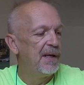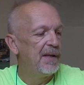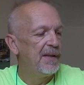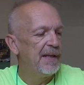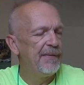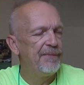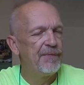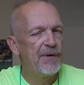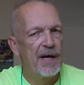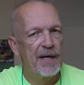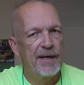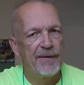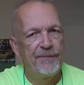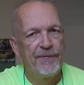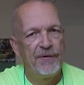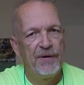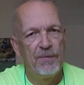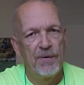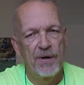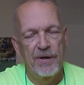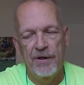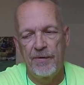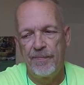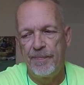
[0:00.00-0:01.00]
They've got a
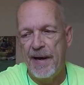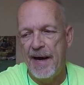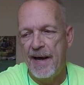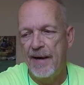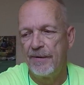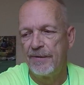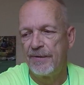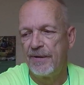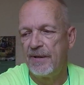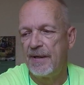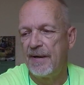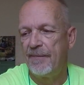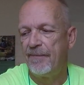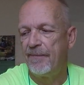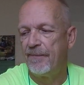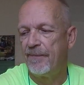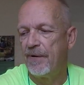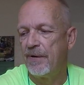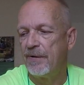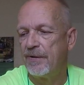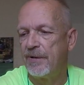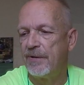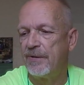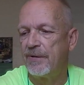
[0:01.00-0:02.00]
few other patterns and different
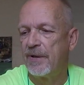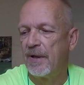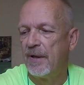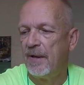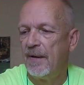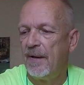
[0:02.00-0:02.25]
versions.